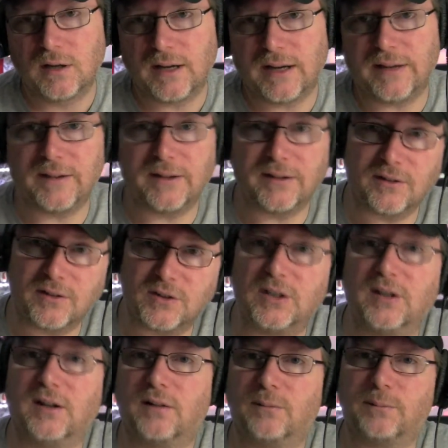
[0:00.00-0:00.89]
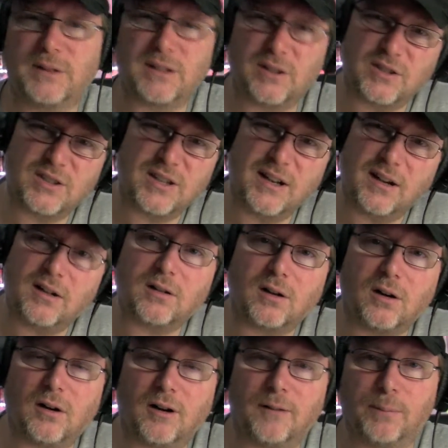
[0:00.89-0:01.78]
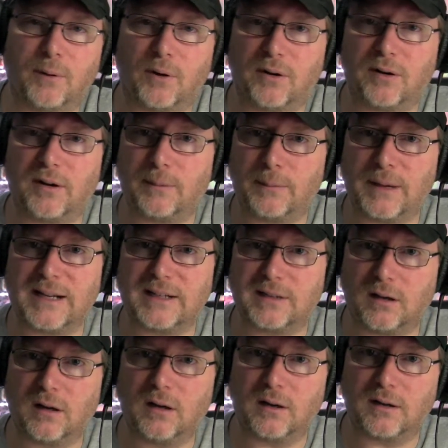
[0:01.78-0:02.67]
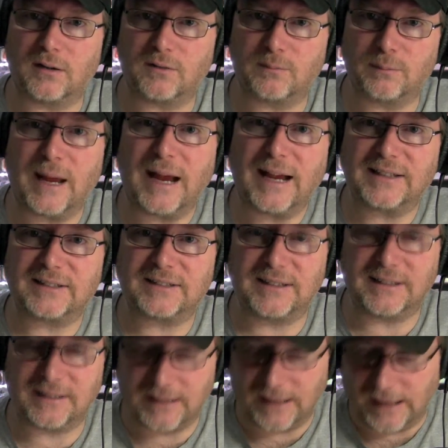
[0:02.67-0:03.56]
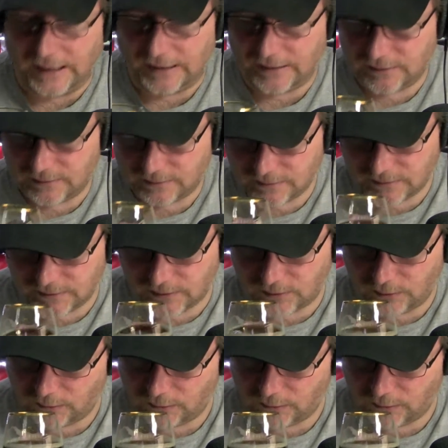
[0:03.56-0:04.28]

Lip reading: and then there's an alcohol burn on my tongue masking that. And I